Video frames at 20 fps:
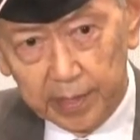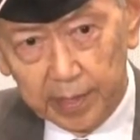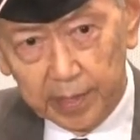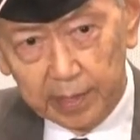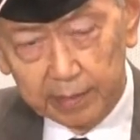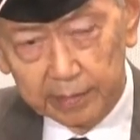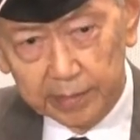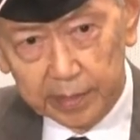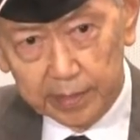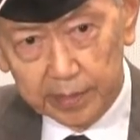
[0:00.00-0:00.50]

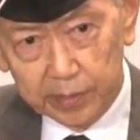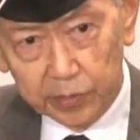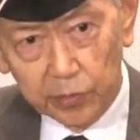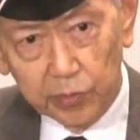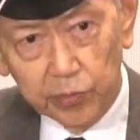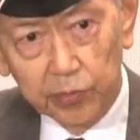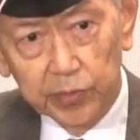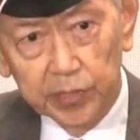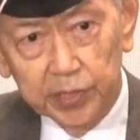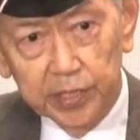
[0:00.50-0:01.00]
out
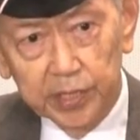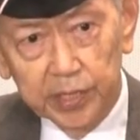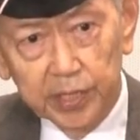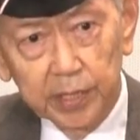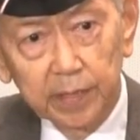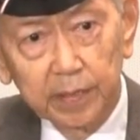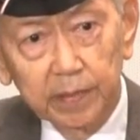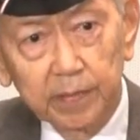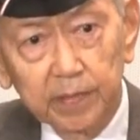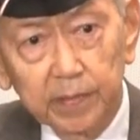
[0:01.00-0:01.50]

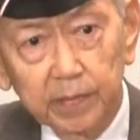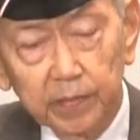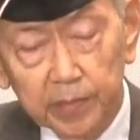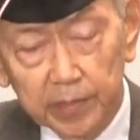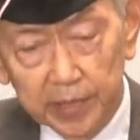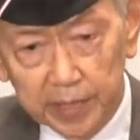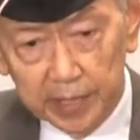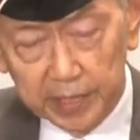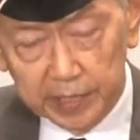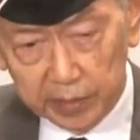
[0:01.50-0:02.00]
towards
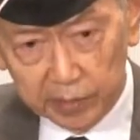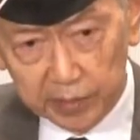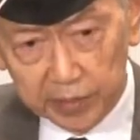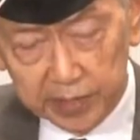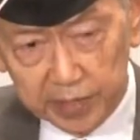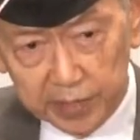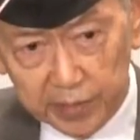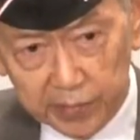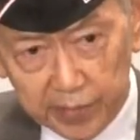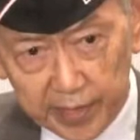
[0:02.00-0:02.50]
the
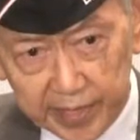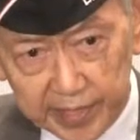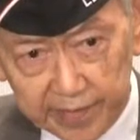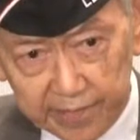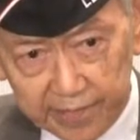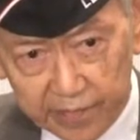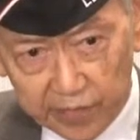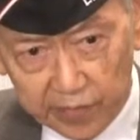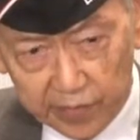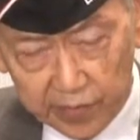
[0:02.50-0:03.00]
Chosin
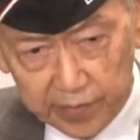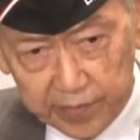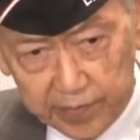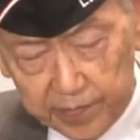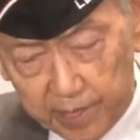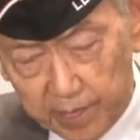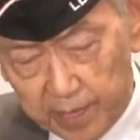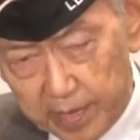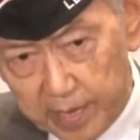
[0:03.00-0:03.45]
Reservoir,